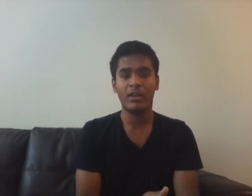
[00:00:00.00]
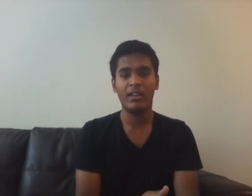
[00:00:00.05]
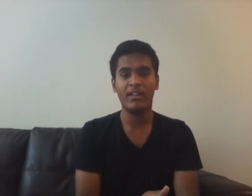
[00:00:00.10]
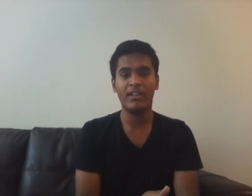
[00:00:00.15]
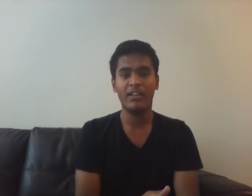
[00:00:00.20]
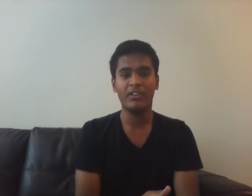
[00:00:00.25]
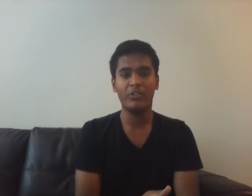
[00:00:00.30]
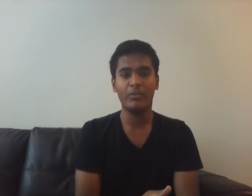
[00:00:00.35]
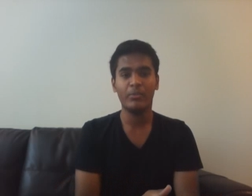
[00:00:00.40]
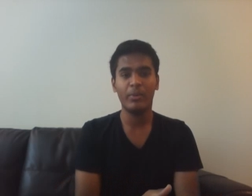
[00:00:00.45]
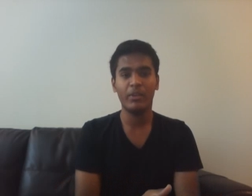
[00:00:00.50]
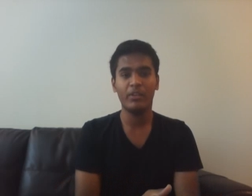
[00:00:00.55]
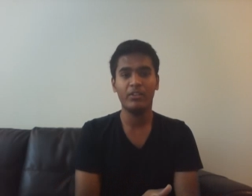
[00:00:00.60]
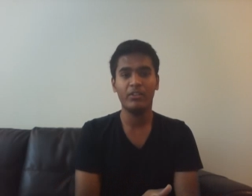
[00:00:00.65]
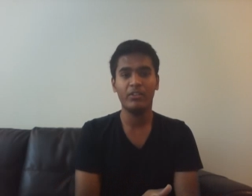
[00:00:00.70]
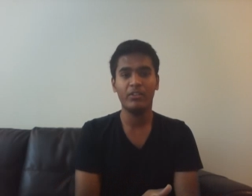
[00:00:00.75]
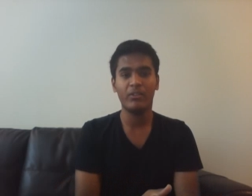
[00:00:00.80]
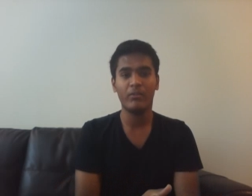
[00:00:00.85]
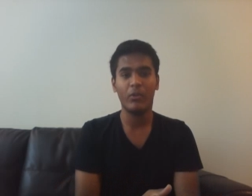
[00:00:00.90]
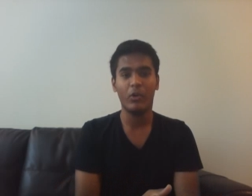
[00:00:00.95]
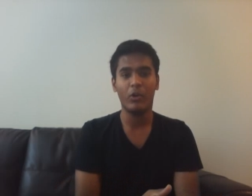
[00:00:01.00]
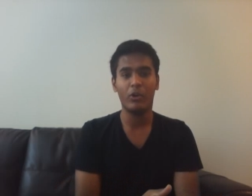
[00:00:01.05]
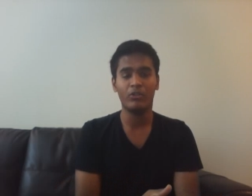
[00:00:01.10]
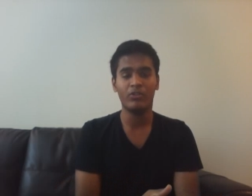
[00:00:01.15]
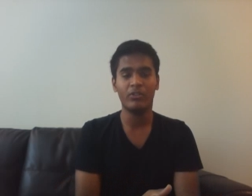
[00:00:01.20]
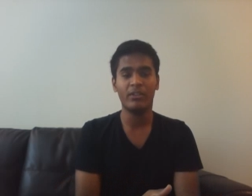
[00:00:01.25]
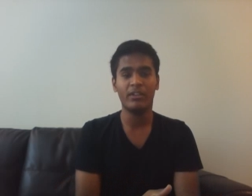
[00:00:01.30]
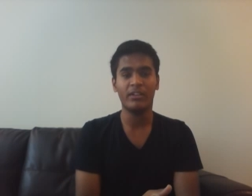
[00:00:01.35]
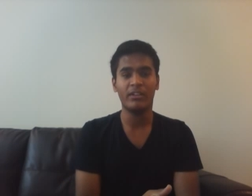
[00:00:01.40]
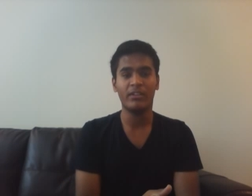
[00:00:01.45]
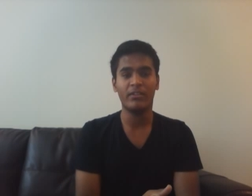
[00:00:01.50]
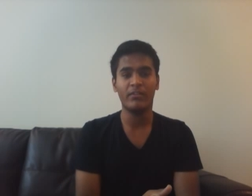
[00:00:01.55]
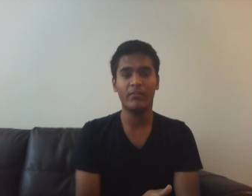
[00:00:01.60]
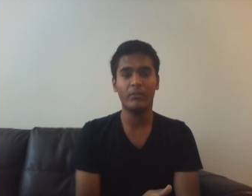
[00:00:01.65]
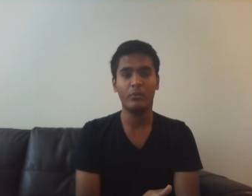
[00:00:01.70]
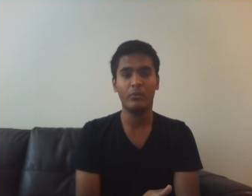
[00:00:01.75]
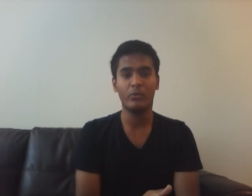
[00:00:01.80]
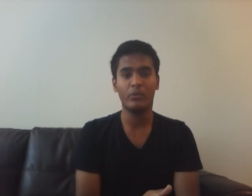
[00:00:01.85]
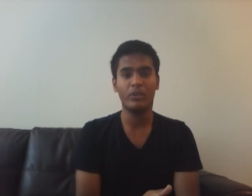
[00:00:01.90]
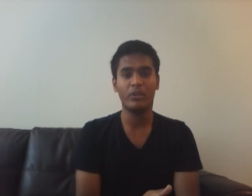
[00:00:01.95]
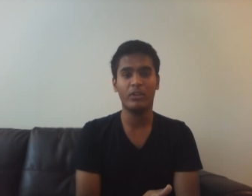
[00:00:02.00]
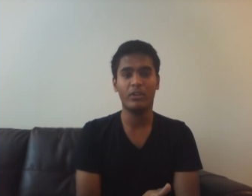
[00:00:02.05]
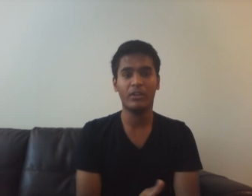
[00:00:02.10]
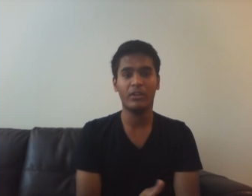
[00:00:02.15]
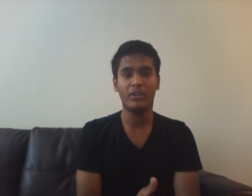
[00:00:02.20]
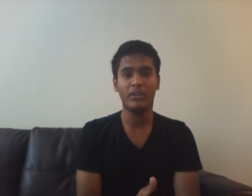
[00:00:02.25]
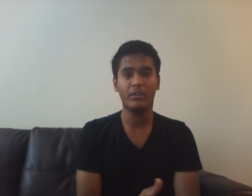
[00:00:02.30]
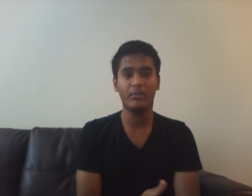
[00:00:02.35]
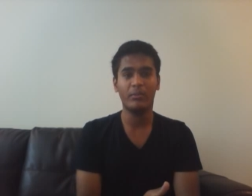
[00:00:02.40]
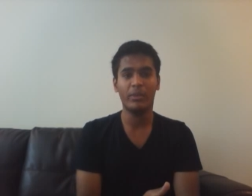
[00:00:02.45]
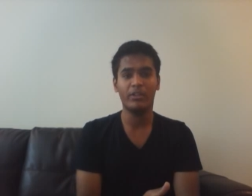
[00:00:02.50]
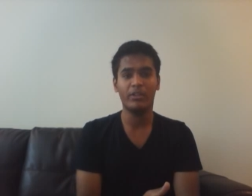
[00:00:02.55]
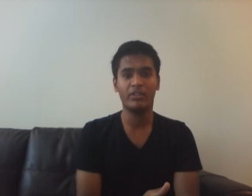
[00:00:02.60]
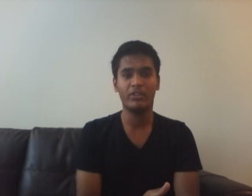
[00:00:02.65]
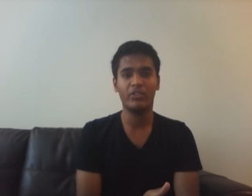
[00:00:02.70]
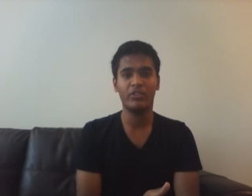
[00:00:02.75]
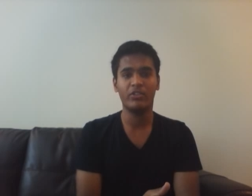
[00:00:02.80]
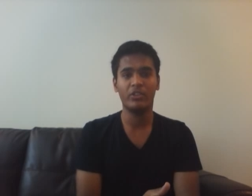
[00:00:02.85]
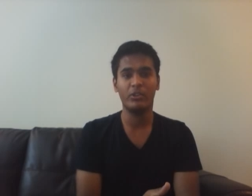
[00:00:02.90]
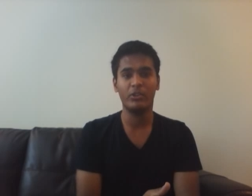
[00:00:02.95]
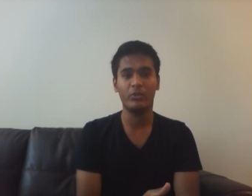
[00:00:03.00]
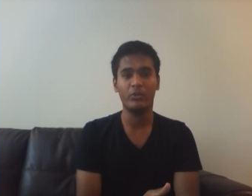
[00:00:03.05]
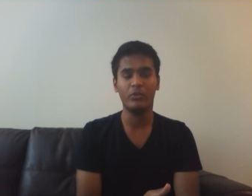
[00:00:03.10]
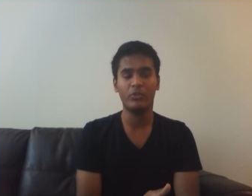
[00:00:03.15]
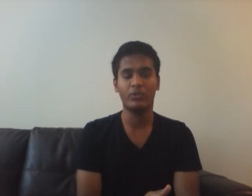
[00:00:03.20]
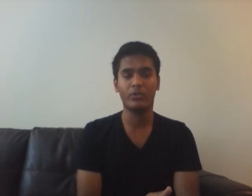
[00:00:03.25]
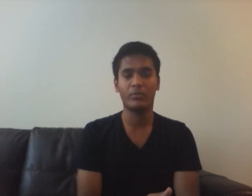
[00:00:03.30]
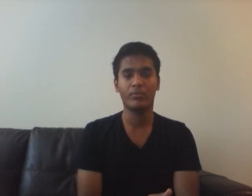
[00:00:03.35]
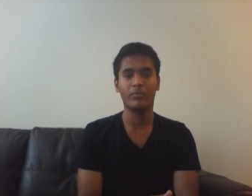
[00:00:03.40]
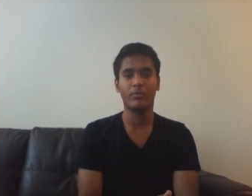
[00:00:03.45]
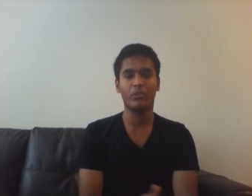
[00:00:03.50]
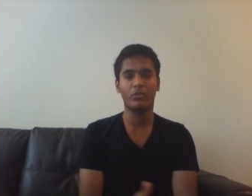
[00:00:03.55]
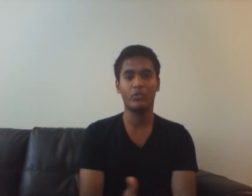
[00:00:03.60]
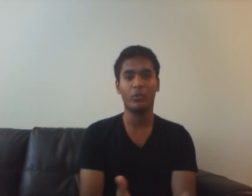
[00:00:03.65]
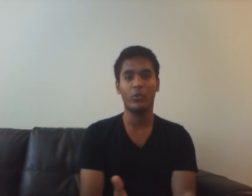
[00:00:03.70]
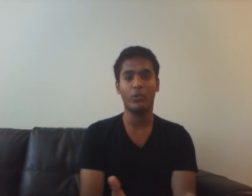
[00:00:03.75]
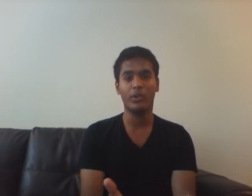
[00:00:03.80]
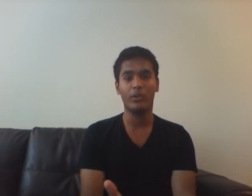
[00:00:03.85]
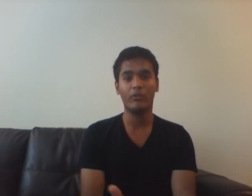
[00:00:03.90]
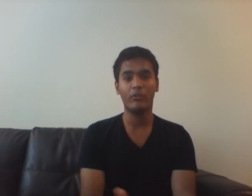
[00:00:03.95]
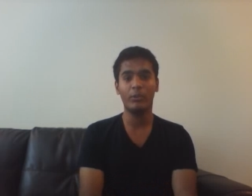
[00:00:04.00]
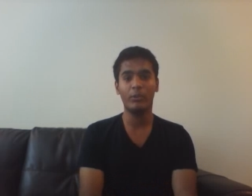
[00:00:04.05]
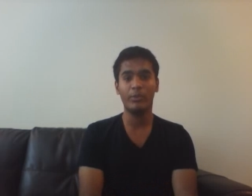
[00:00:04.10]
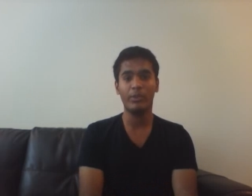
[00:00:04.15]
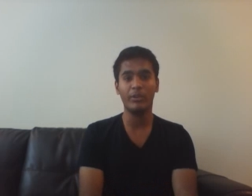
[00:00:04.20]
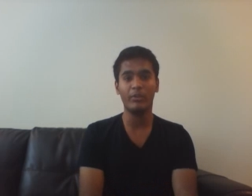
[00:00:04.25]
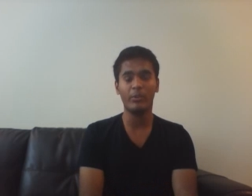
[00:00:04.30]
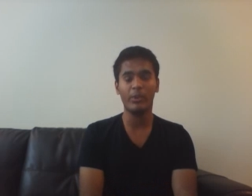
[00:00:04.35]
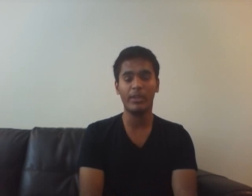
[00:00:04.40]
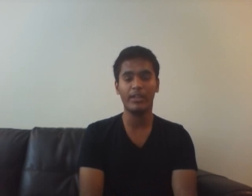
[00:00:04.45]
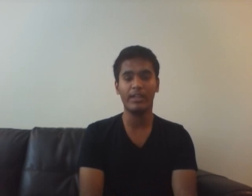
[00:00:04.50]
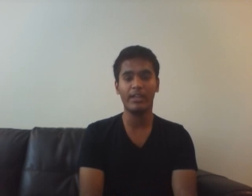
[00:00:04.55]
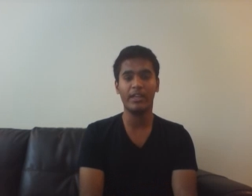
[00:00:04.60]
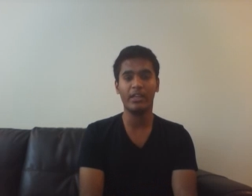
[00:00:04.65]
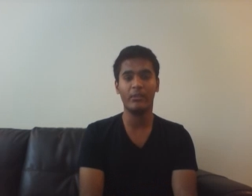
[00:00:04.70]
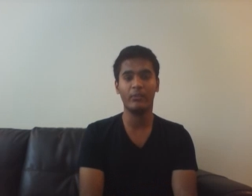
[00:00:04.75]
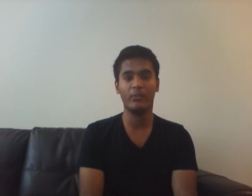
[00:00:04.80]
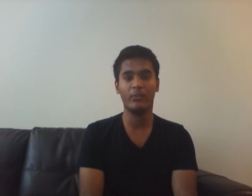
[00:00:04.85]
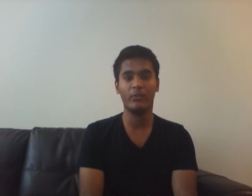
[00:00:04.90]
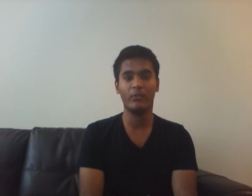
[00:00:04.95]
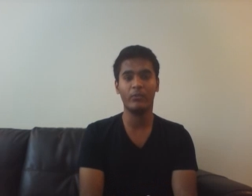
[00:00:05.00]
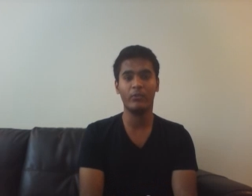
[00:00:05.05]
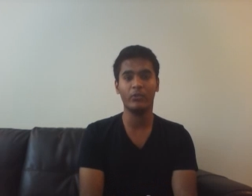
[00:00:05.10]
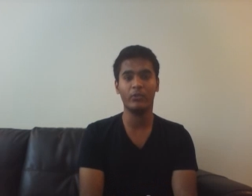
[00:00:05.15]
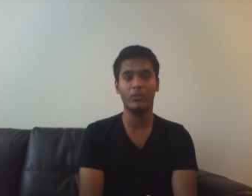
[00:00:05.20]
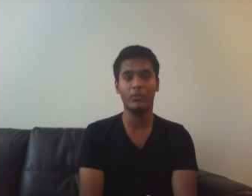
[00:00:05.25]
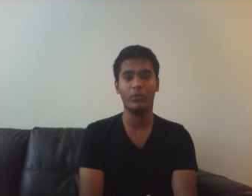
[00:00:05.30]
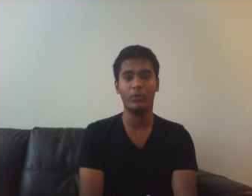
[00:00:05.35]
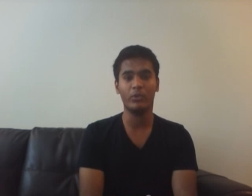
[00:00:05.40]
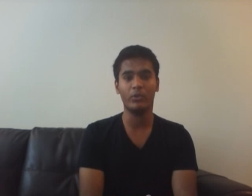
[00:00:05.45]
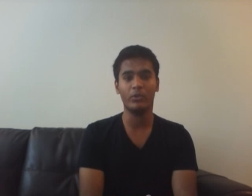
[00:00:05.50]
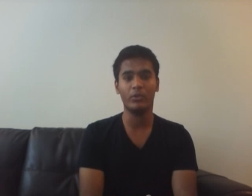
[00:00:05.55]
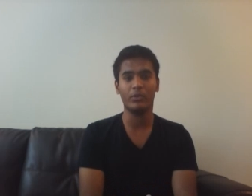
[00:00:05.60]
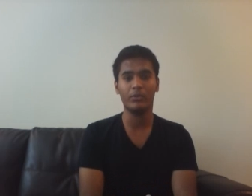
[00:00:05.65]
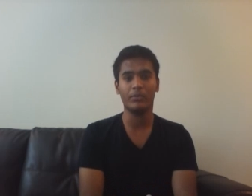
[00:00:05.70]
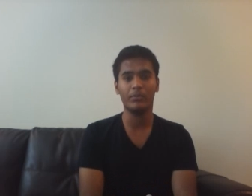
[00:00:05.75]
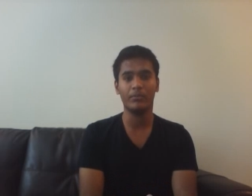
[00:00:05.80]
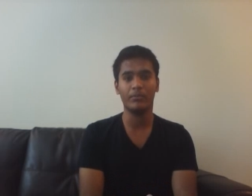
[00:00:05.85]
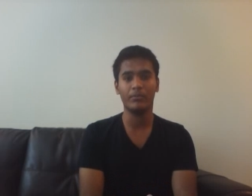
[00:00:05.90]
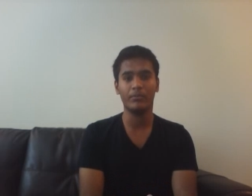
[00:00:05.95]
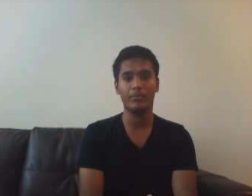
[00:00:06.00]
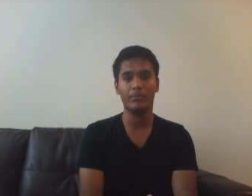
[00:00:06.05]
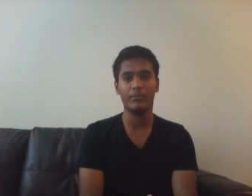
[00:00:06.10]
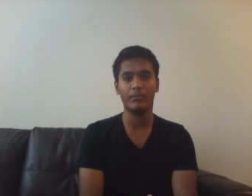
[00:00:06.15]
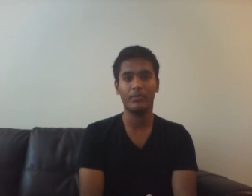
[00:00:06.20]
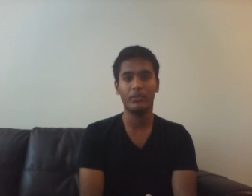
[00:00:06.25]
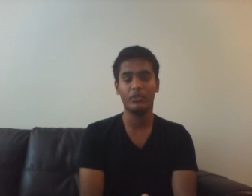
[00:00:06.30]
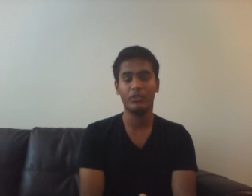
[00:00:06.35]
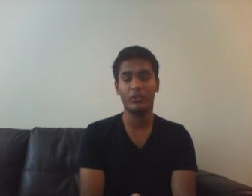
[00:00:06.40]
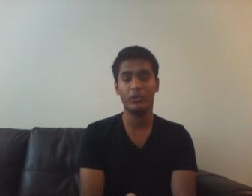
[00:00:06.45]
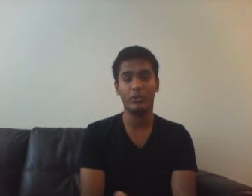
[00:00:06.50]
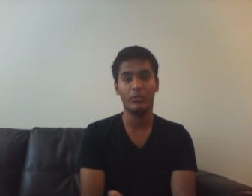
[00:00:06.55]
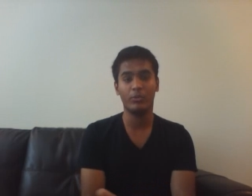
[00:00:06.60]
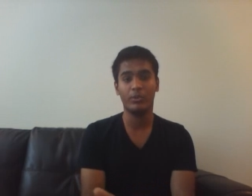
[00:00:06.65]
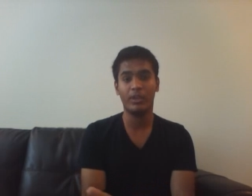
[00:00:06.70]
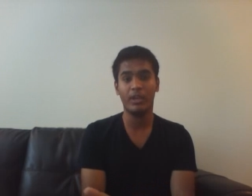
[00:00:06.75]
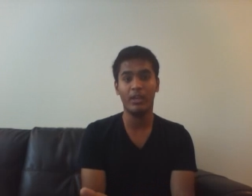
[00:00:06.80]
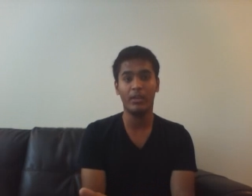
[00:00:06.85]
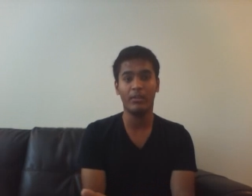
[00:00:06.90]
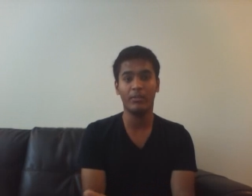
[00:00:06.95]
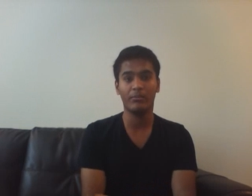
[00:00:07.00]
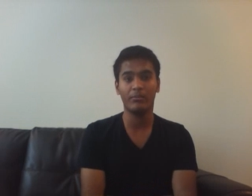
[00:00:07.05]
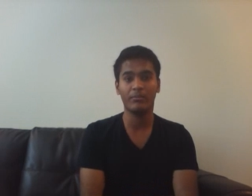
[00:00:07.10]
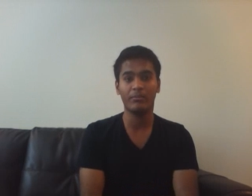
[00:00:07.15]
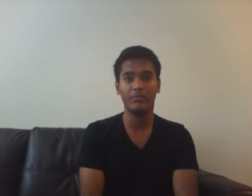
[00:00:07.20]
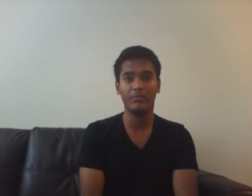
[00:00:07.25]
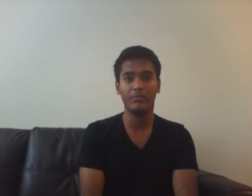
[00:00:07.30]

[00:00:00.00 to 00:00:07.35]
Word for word: inexpensive alternative to the current methods used so it will be really helpful for the world so yeah